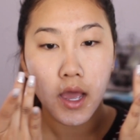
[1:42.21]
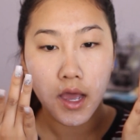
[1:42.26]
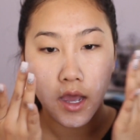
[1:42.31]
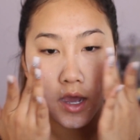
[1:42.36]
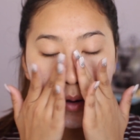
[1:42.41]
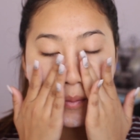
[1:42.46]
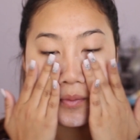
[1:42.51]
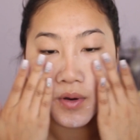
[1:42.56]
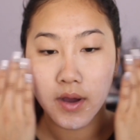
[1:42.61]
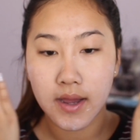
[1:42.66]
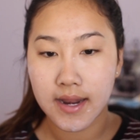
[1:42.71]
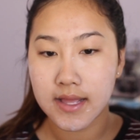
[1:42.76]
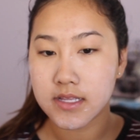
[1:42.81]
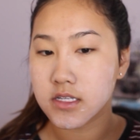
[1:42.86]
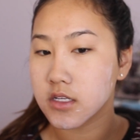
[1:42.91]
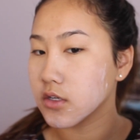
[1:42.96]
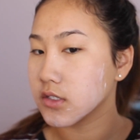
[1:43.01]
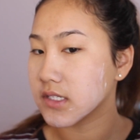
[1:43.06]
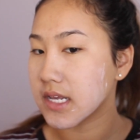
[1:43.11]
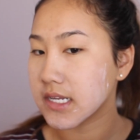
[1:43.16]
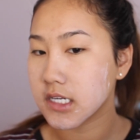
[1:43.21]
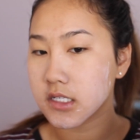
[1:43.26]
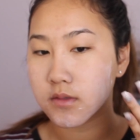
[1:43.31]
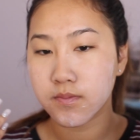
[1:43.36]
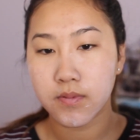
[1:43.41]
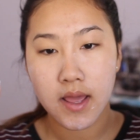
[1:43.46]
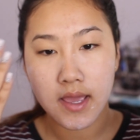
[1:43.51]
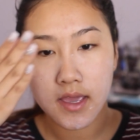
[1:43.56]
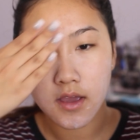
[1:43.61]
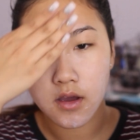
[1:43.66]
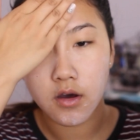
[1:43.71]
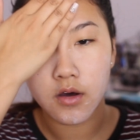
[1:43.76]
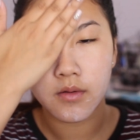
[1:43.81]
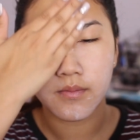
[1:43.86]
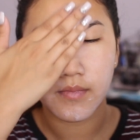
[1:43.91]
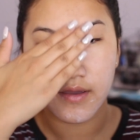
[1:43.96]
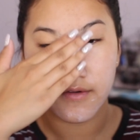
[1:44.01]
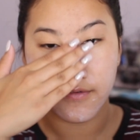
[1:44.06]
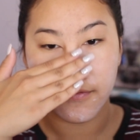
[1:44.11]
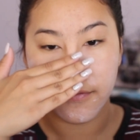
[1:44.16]
What I like to do is I just apply it
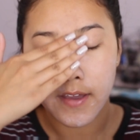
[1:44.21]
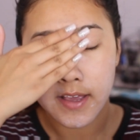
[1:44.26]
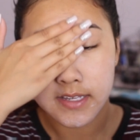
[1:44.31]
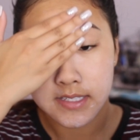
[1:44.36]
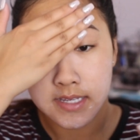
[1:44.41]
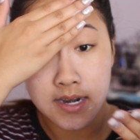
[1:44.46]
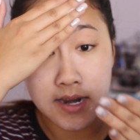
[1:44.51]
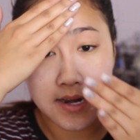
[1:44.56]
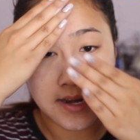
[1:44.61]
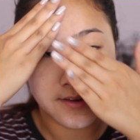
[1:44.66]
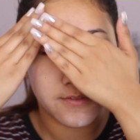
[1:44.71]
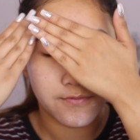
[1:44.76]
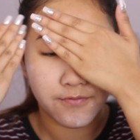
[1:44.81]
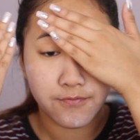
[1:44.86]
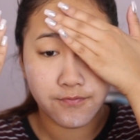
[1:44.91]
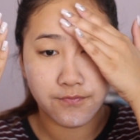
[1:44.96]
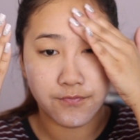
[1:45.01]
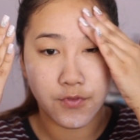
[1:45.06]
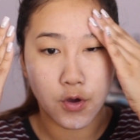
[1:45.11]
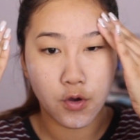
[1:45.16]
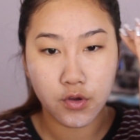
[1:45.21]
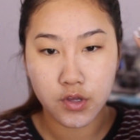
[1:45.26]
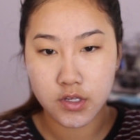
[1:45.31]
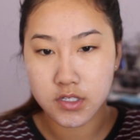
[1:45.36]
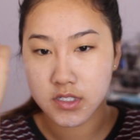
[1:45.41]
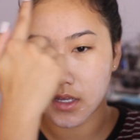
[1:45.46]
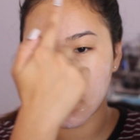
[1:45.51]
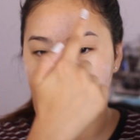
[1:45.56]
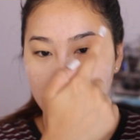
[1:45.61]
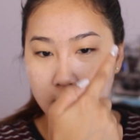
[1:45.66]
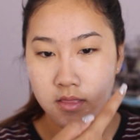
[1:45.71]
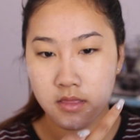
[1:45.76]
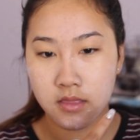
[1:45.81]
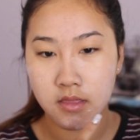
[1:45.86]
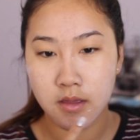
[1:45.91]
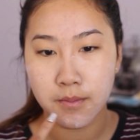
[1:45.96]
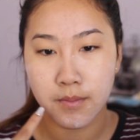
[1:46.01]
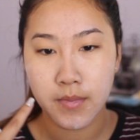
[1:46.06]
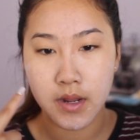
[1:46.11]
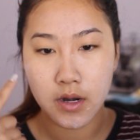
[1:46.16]
on my face and I focus in
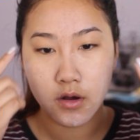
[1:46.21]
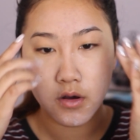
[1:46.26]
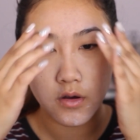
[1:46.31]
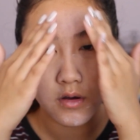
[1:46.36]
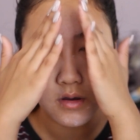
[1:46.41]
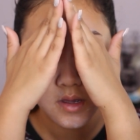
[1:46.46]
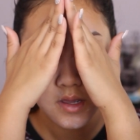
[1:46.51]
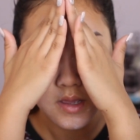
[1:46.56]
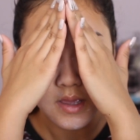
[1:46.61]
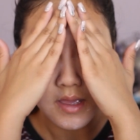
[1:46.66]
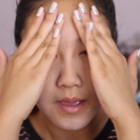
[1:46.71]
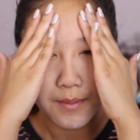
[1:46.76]
the middle,